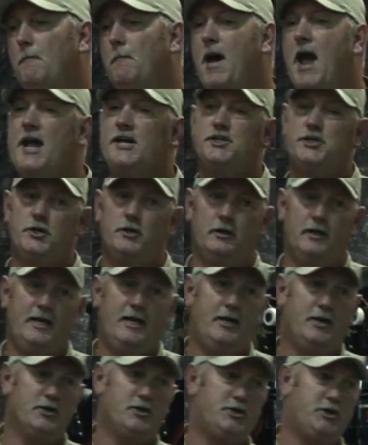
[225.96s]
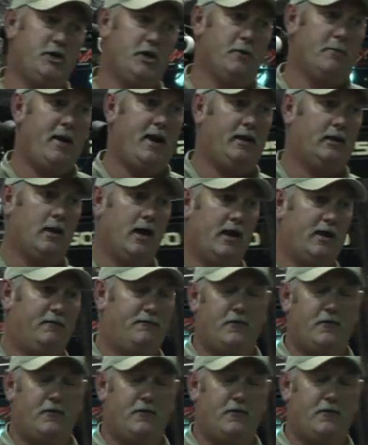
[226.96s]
match your leaders to your main line.